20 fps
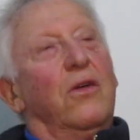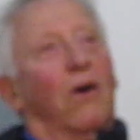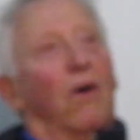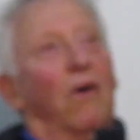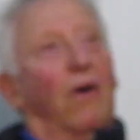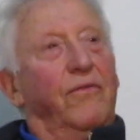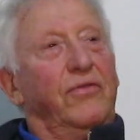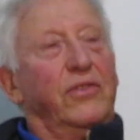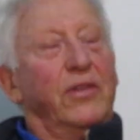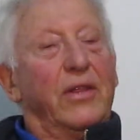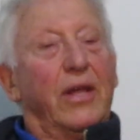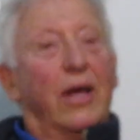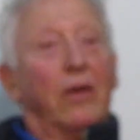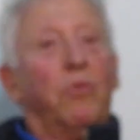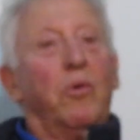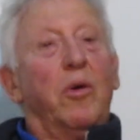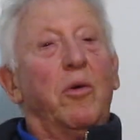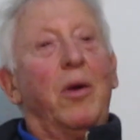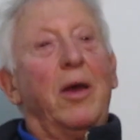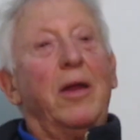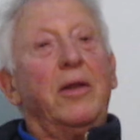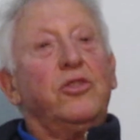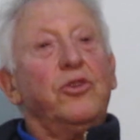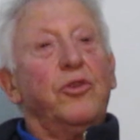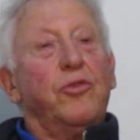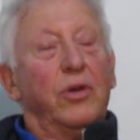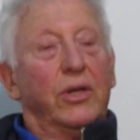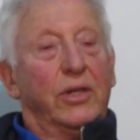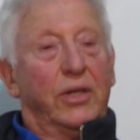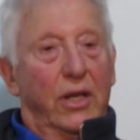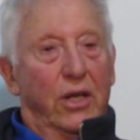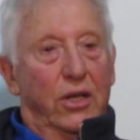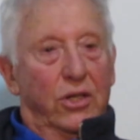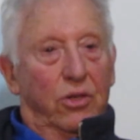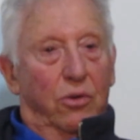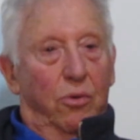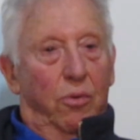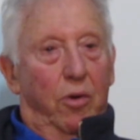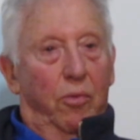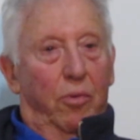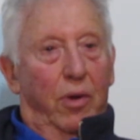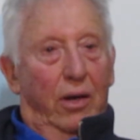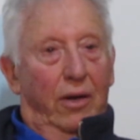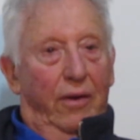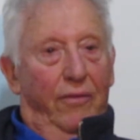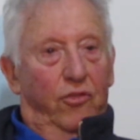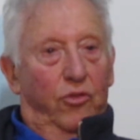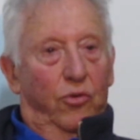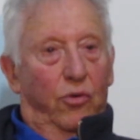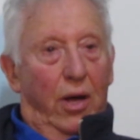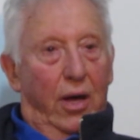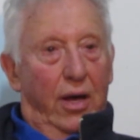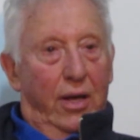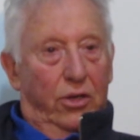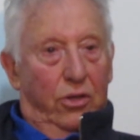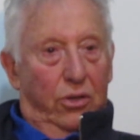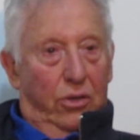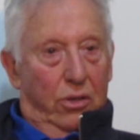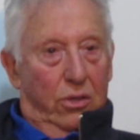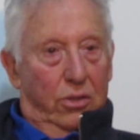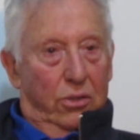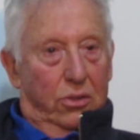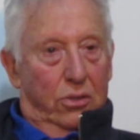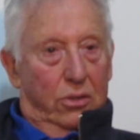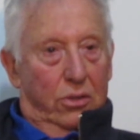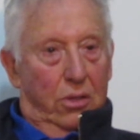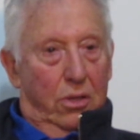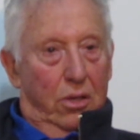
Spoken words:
After that we went to Rhodesia, where we lived for 8 years.